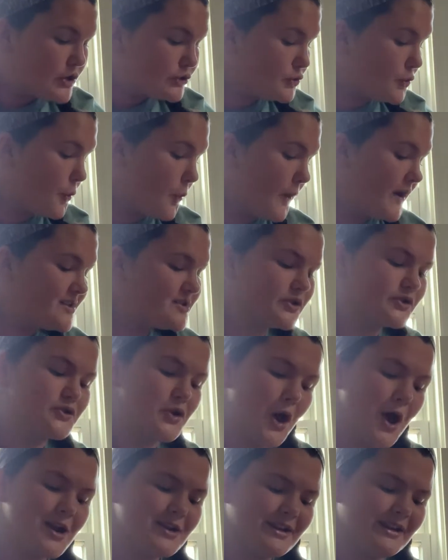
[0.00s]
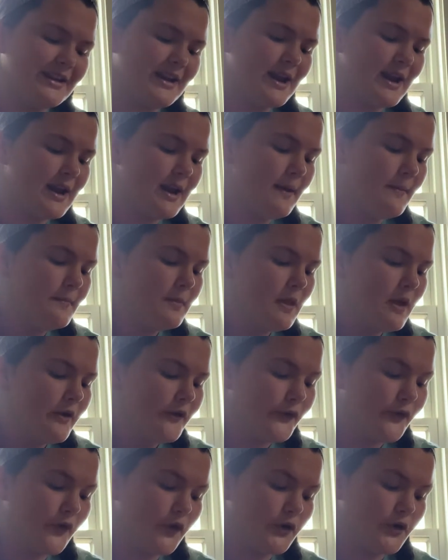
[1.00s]
toys are not needed
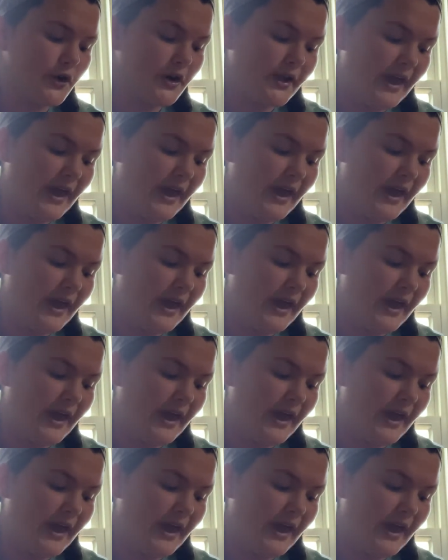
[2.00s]
for your